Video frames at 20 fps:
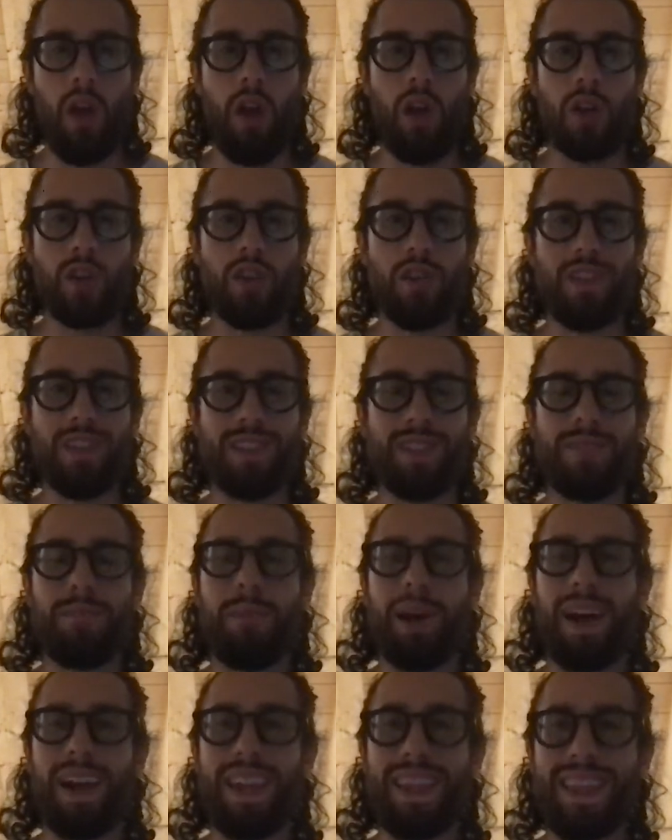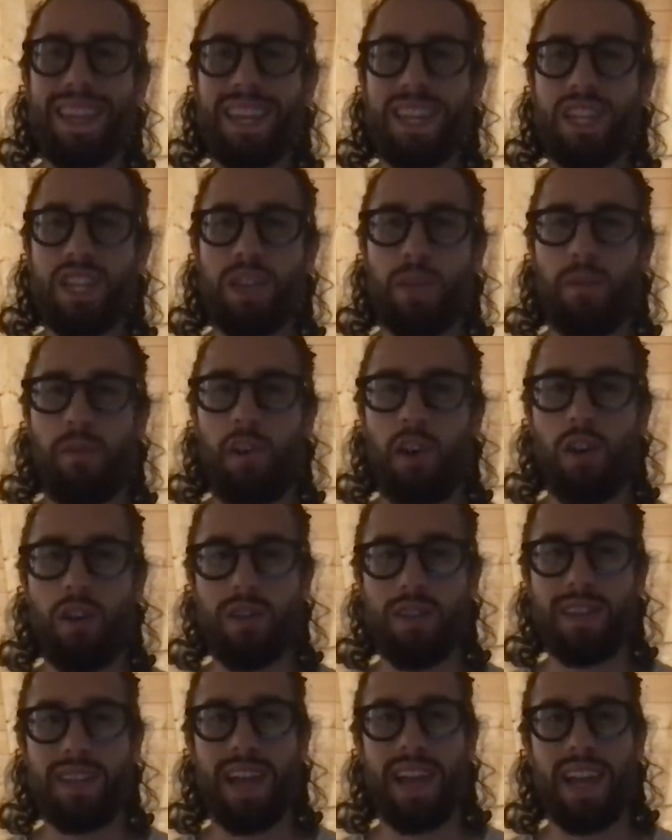So despite these
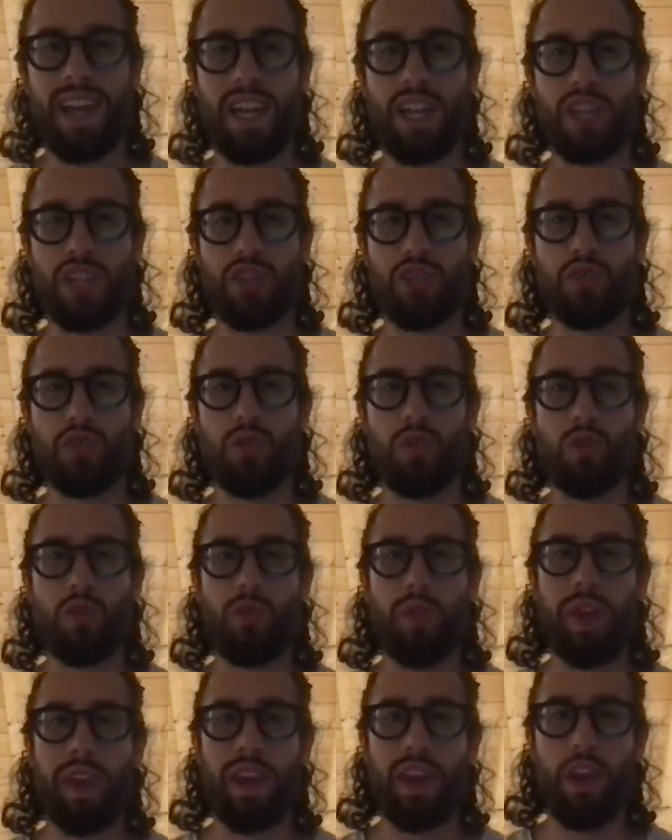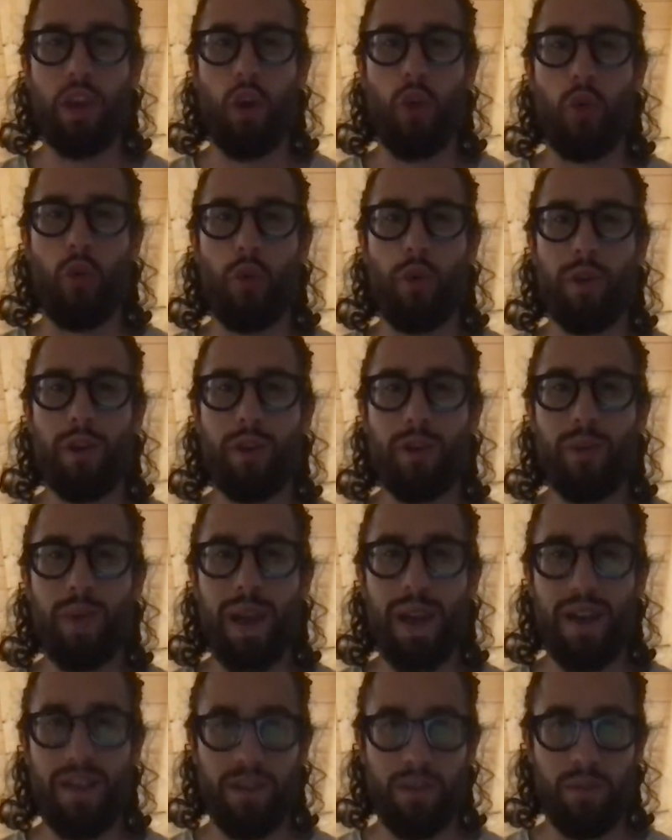default settings, Google created a
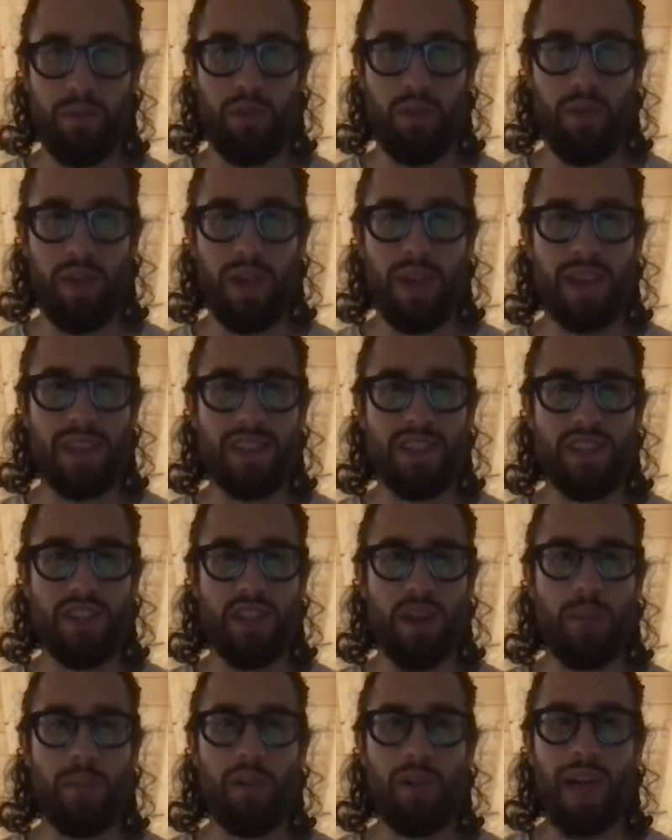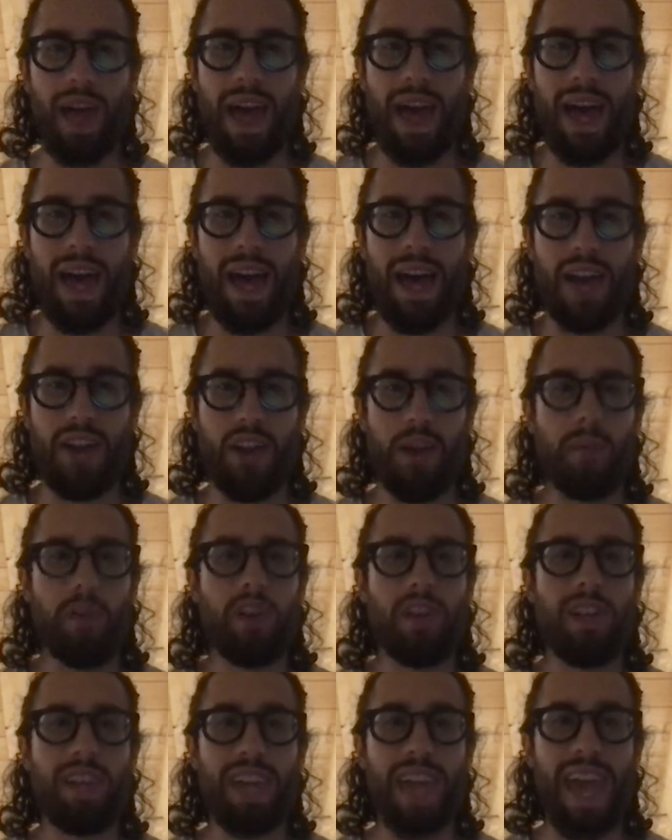workaround deploying its
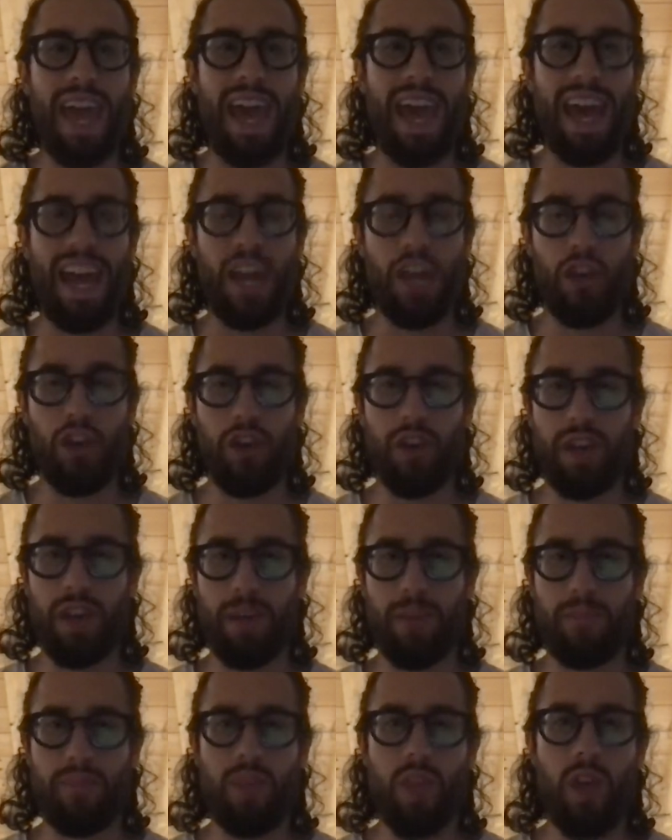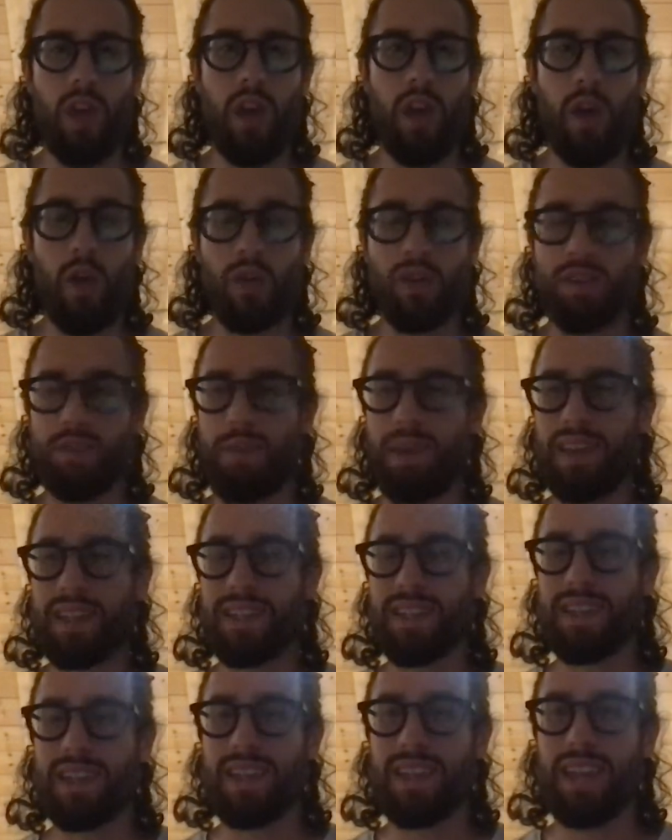double-click ad cookie, which is
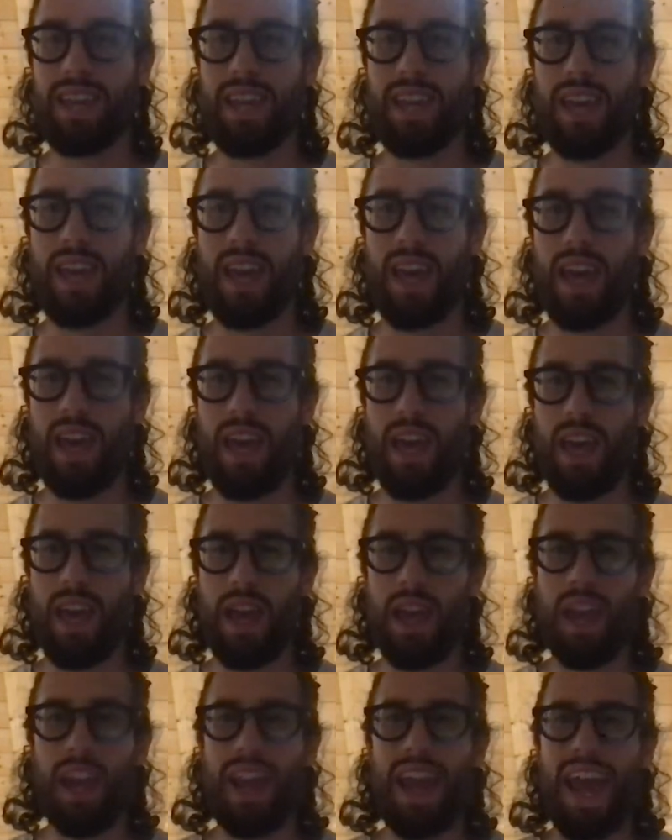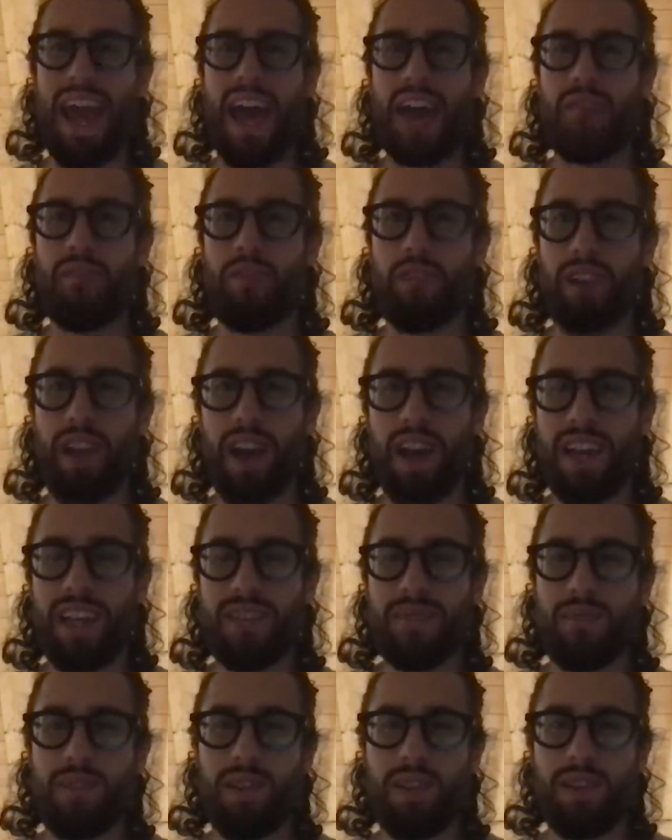basically an
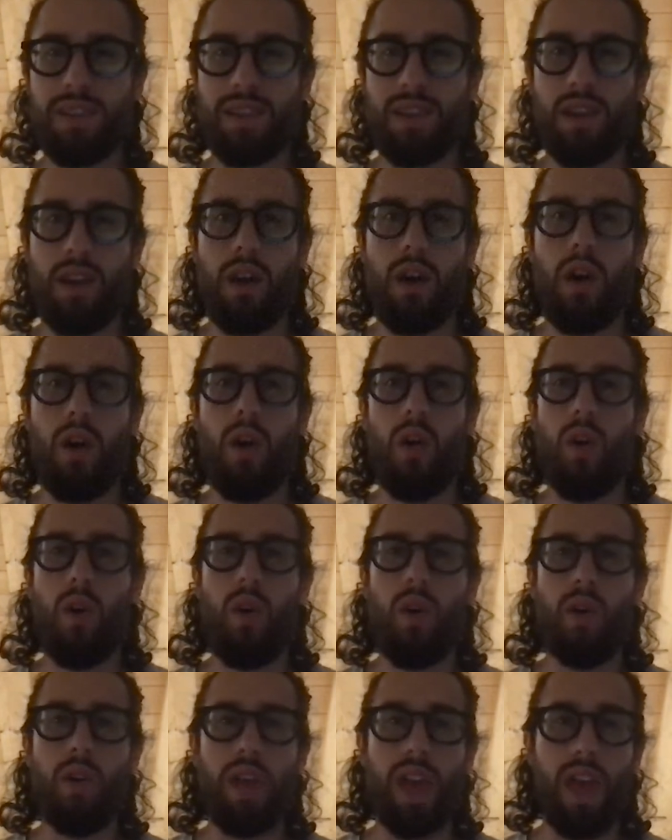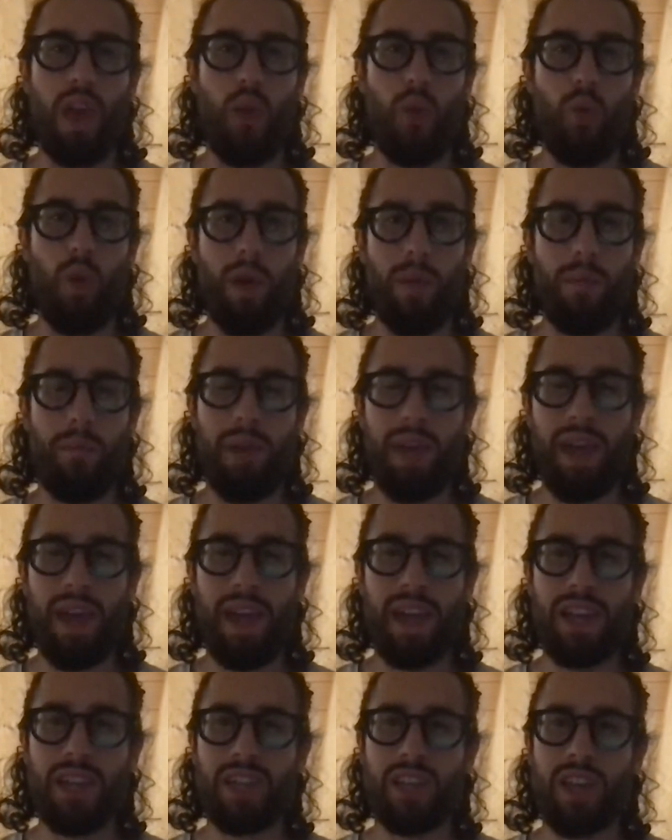advertisement on a web
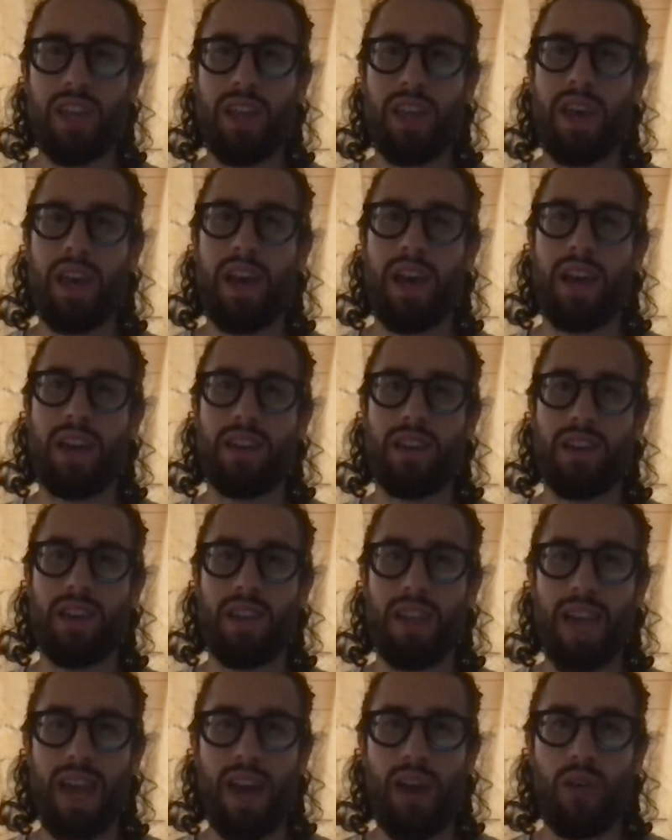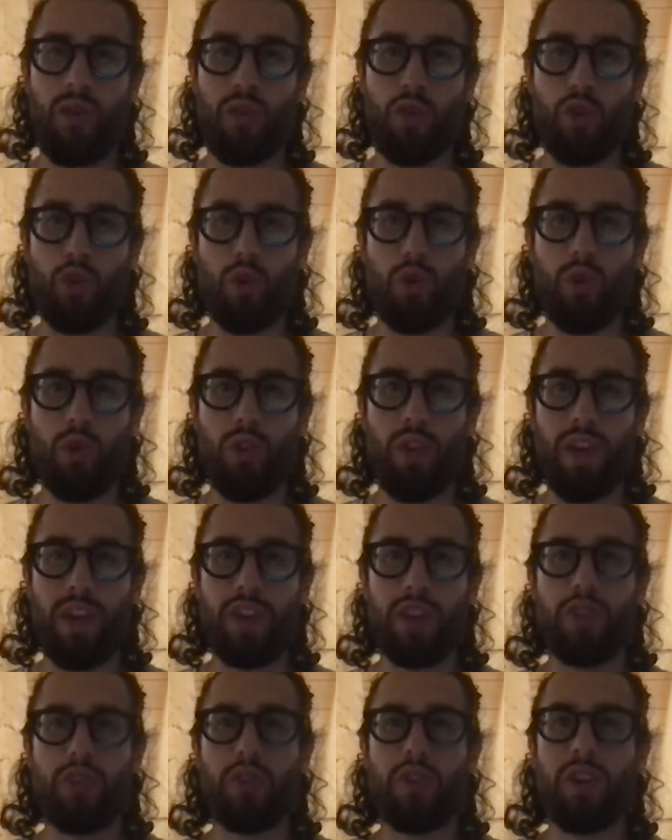page that allowed Google
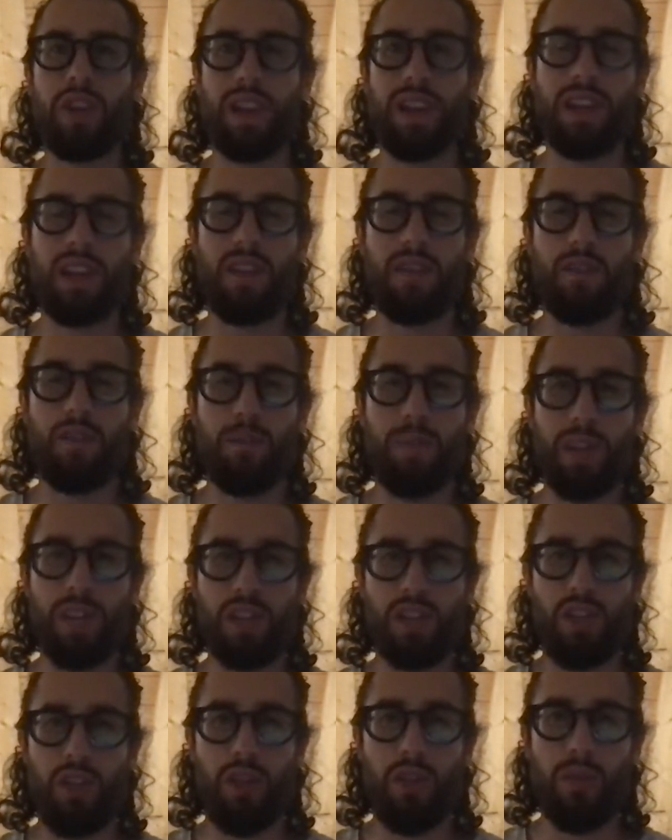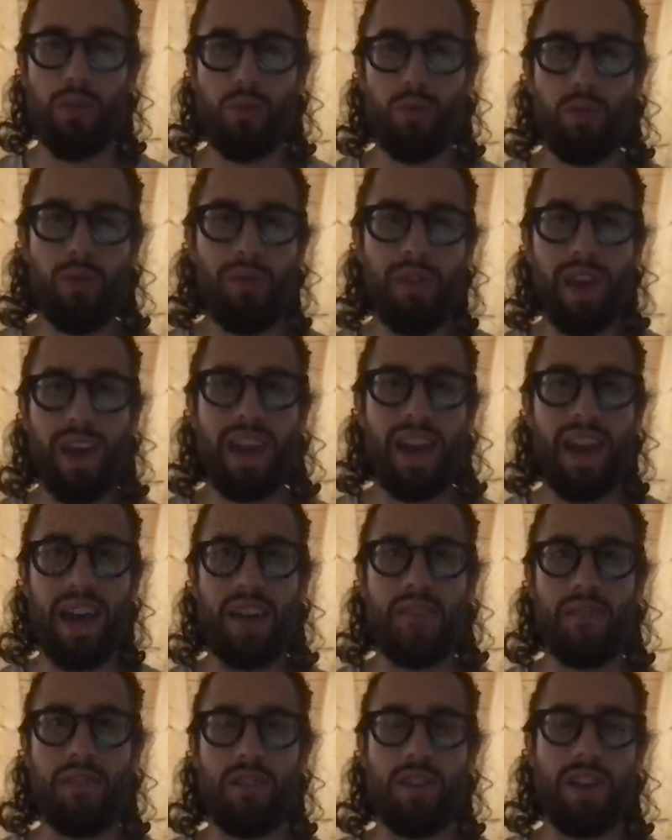then to collect information through that
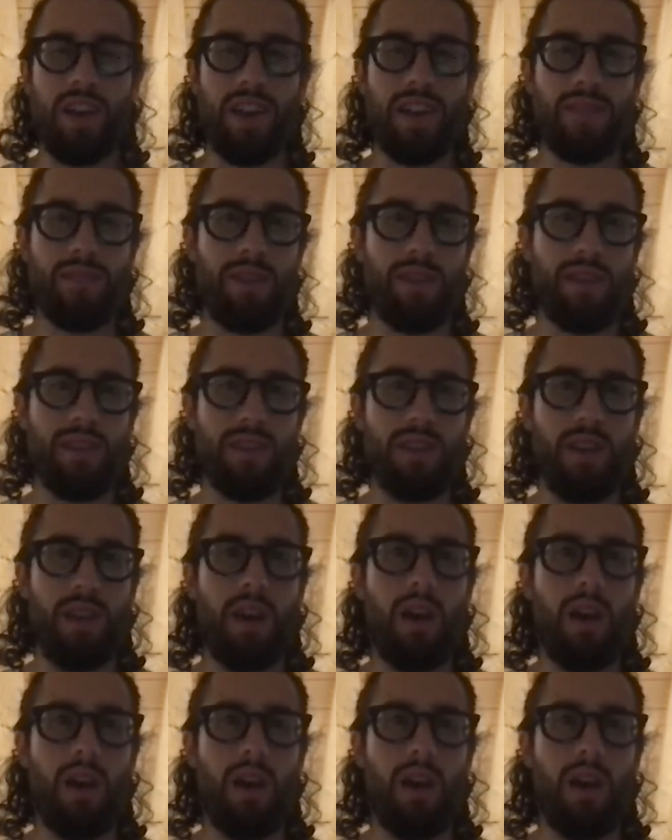advertisement,